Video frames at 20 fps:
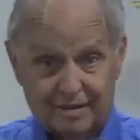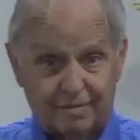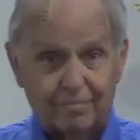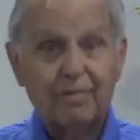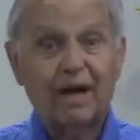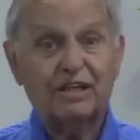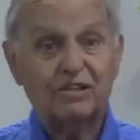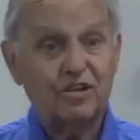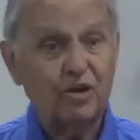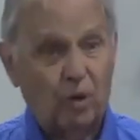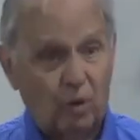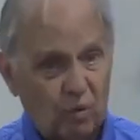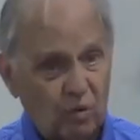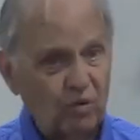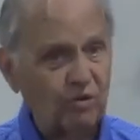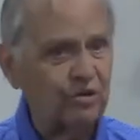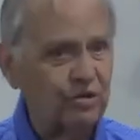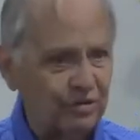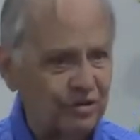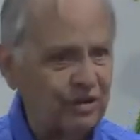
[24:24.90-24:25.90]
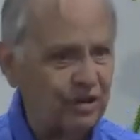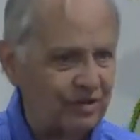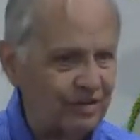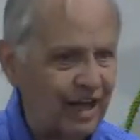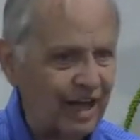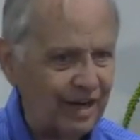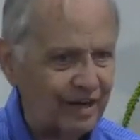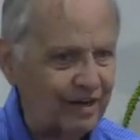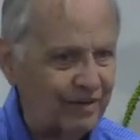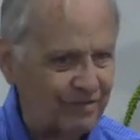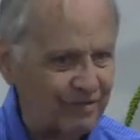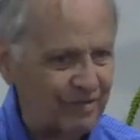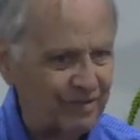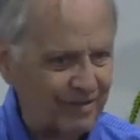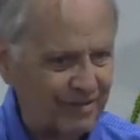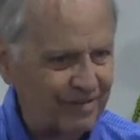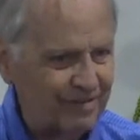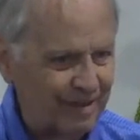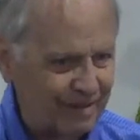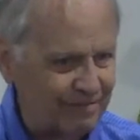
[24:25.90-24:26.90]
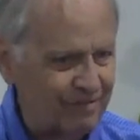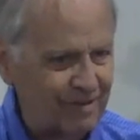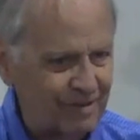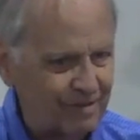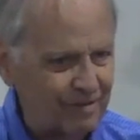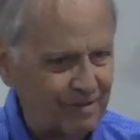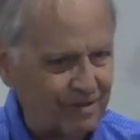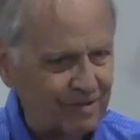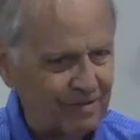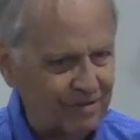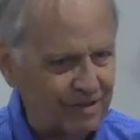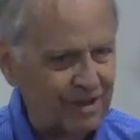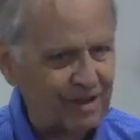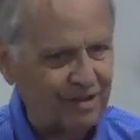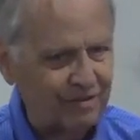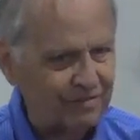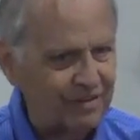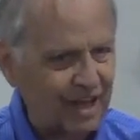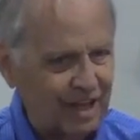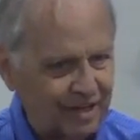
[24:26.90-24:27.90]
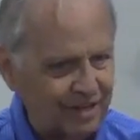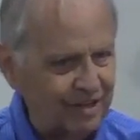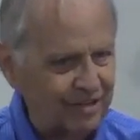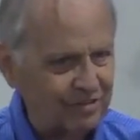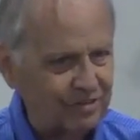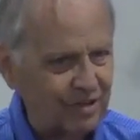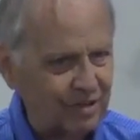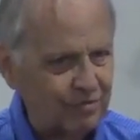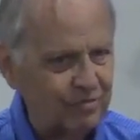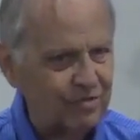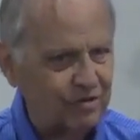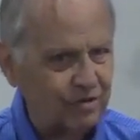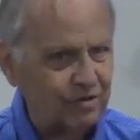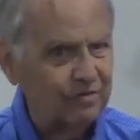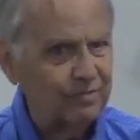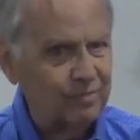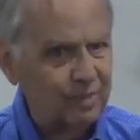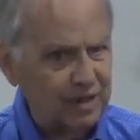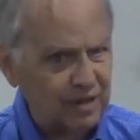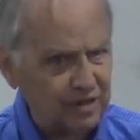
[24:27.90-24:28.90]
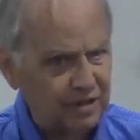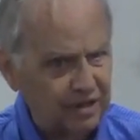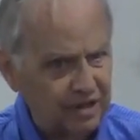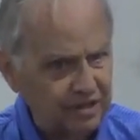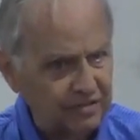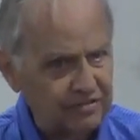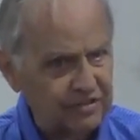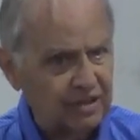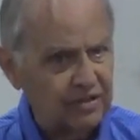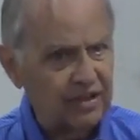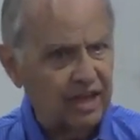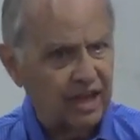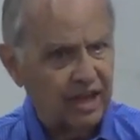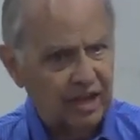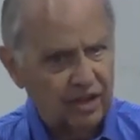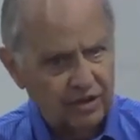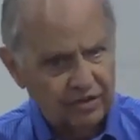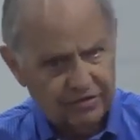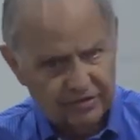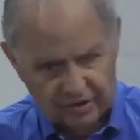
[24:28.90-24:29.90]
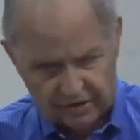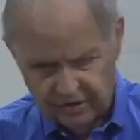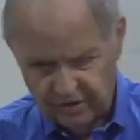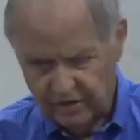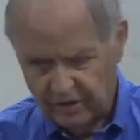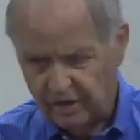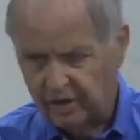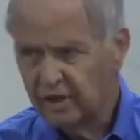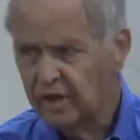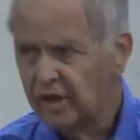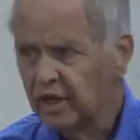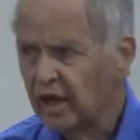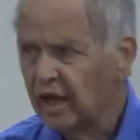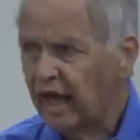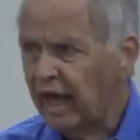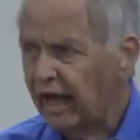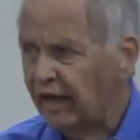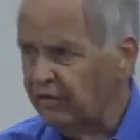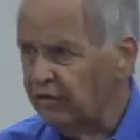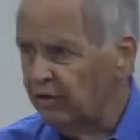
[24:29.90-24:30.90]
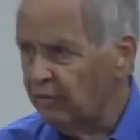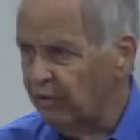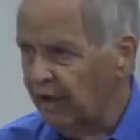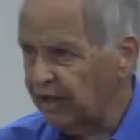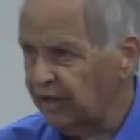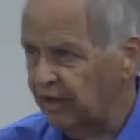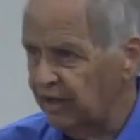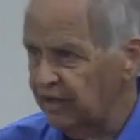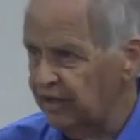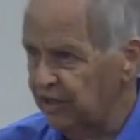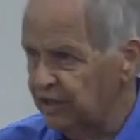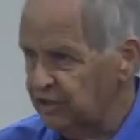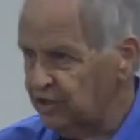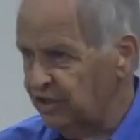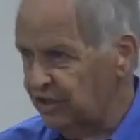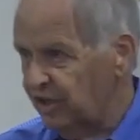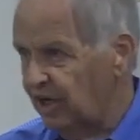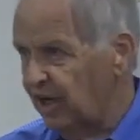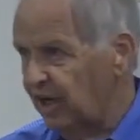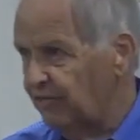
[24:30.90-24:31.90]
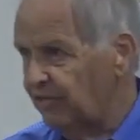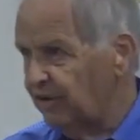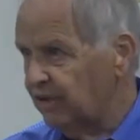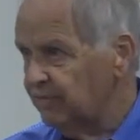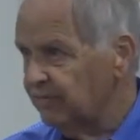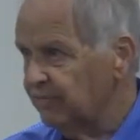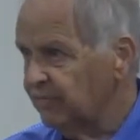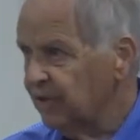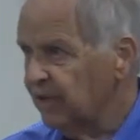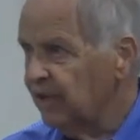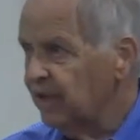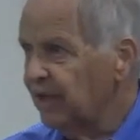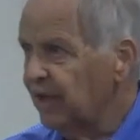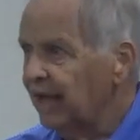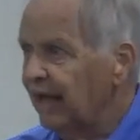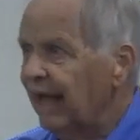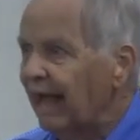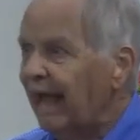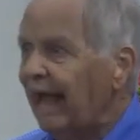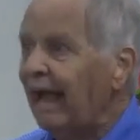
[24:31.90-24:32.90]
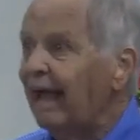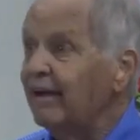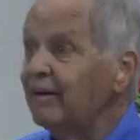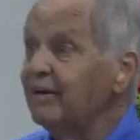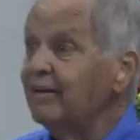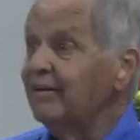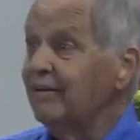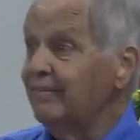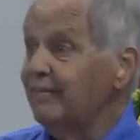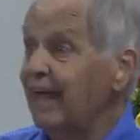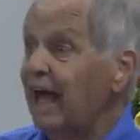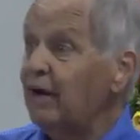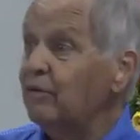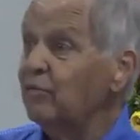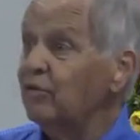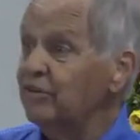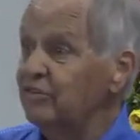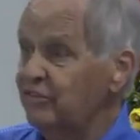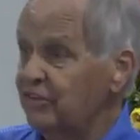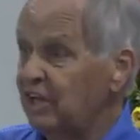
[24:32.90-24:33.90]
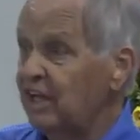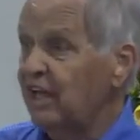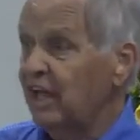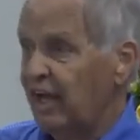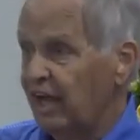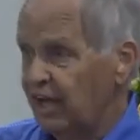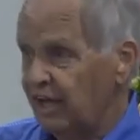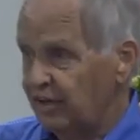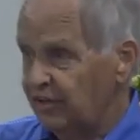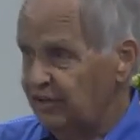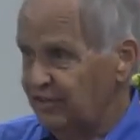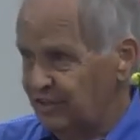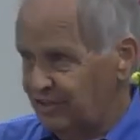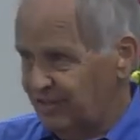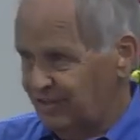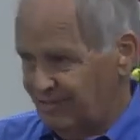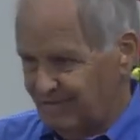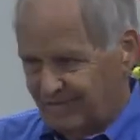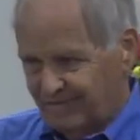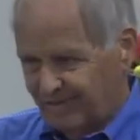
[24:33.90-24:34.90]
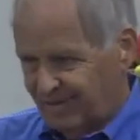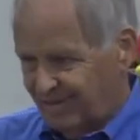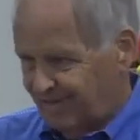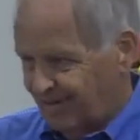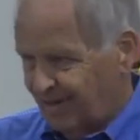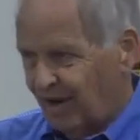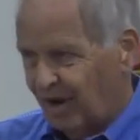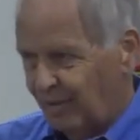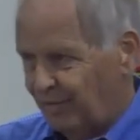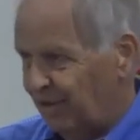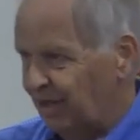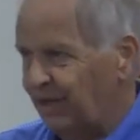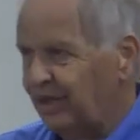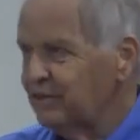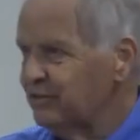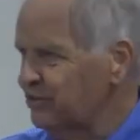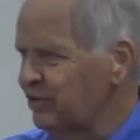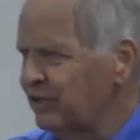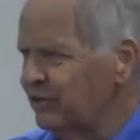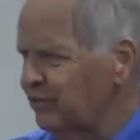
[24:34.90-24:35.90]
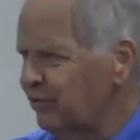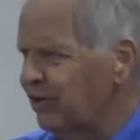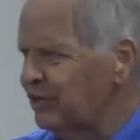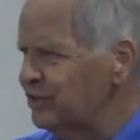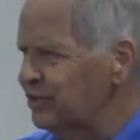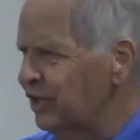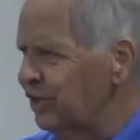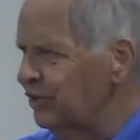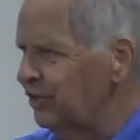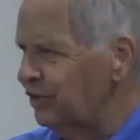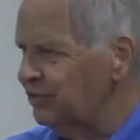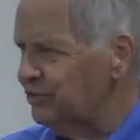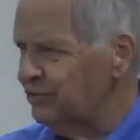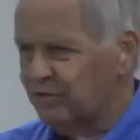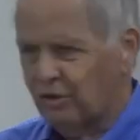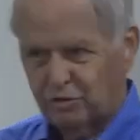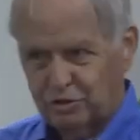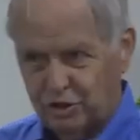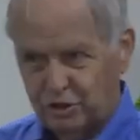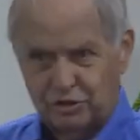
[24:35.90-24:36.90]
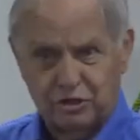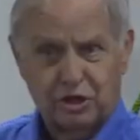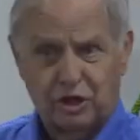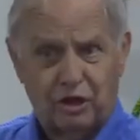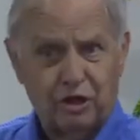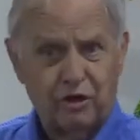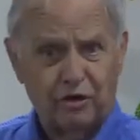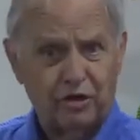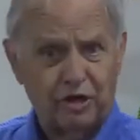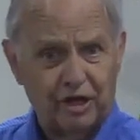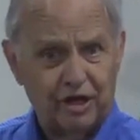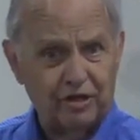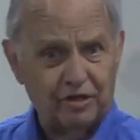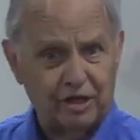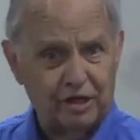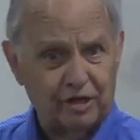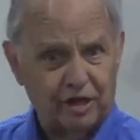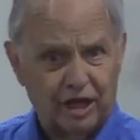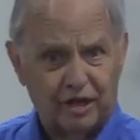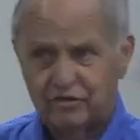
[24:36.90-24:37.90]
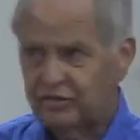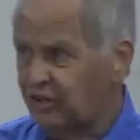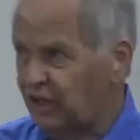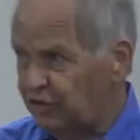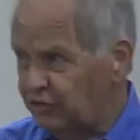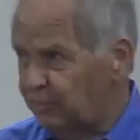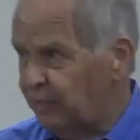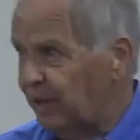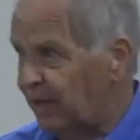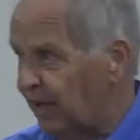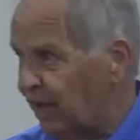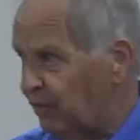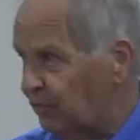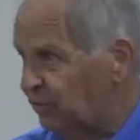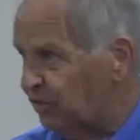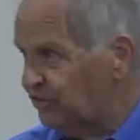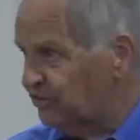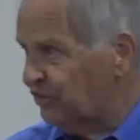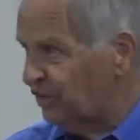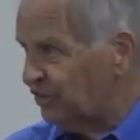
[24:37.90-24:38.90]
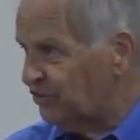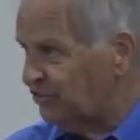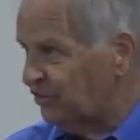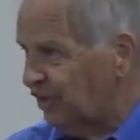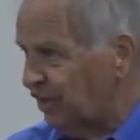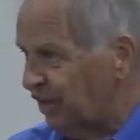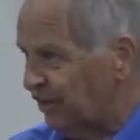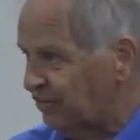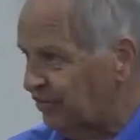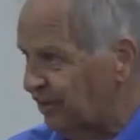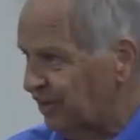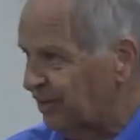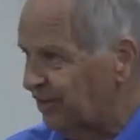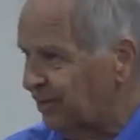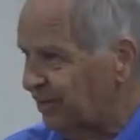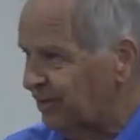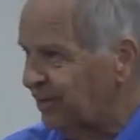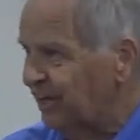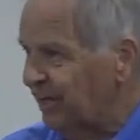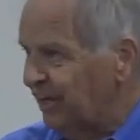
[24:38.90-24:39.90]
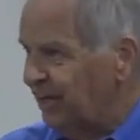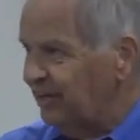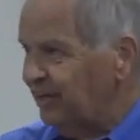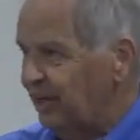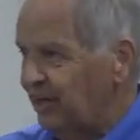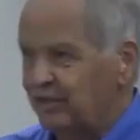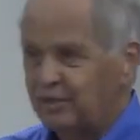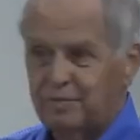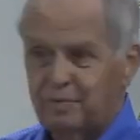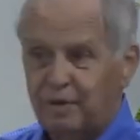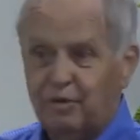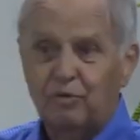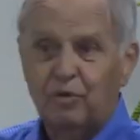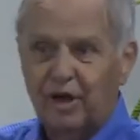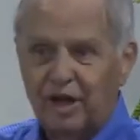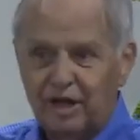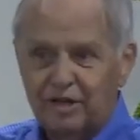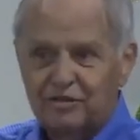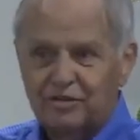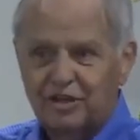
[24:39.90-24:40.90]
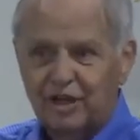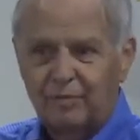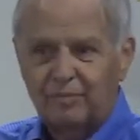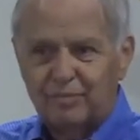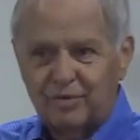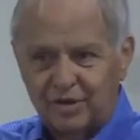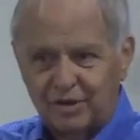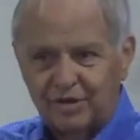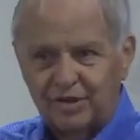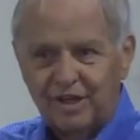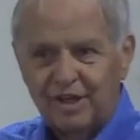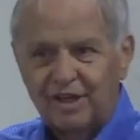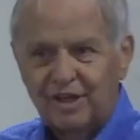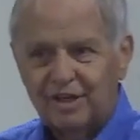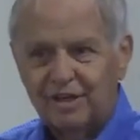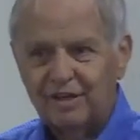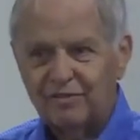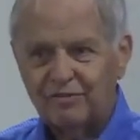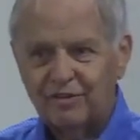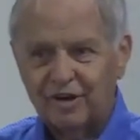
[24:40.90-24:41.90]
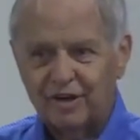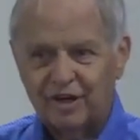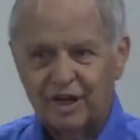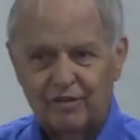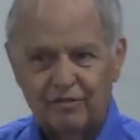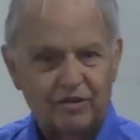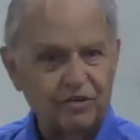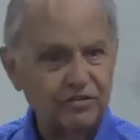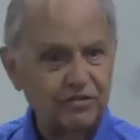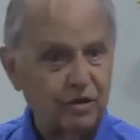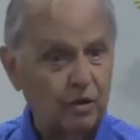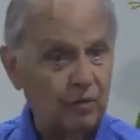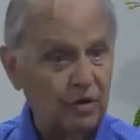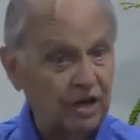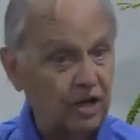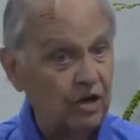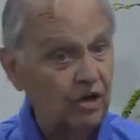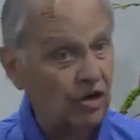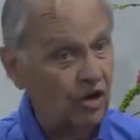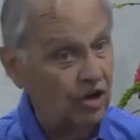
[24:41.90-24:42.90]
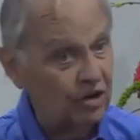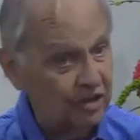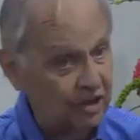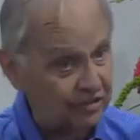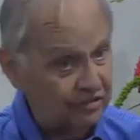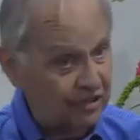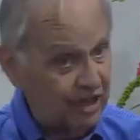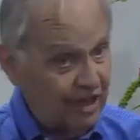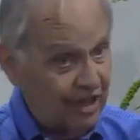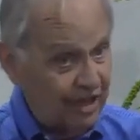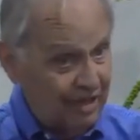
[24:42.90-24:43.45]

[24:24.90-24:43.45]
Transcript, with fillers: much older than that, if you can think of that in terms of their abilities and the health and the recognition of it. And that was the age commonly. It's interesting that Social Security in the United States began with 60, I think. Then it's been raised up to different levels going along as